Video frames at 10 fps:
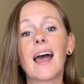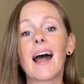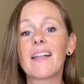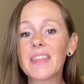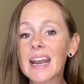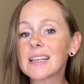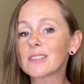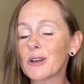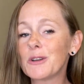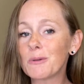And then I
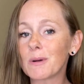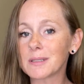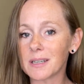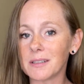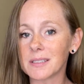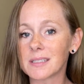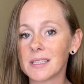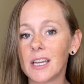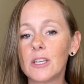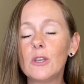saw new results.
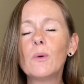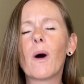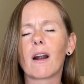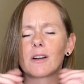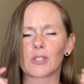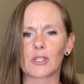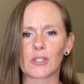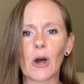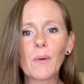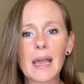You are
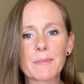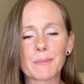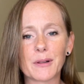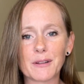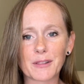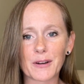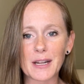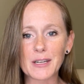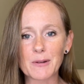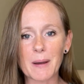so capable of
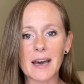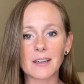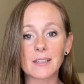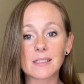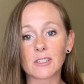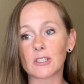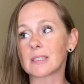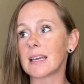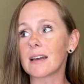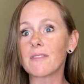learning new patterns. Just
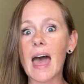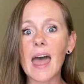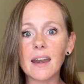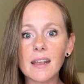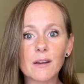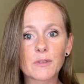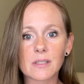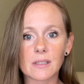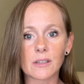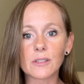think of any of the
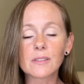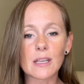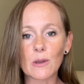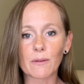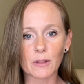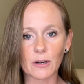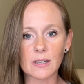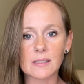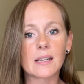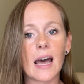skills that you have
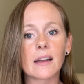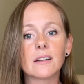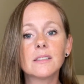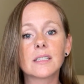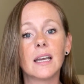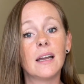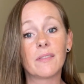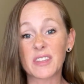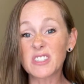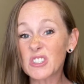learned as an adult.
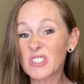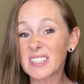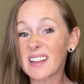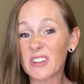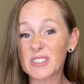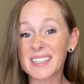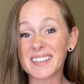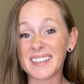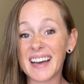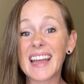This is just another
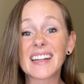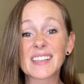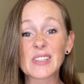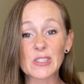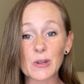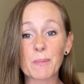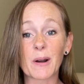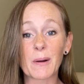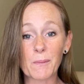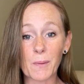skill and it is
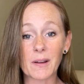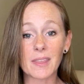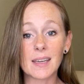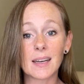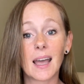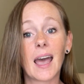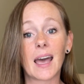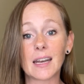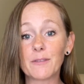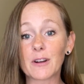super worth it.
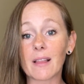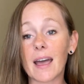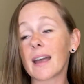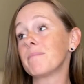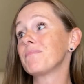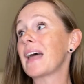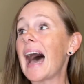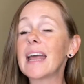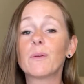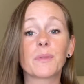And if you're like,
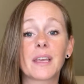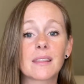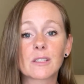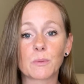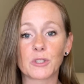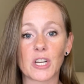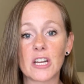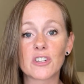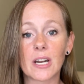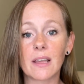I don't think this will
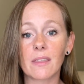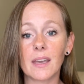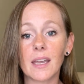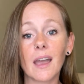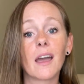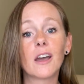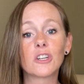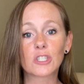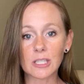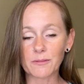change anything,
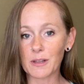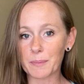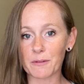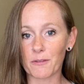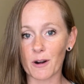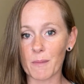just flip it for a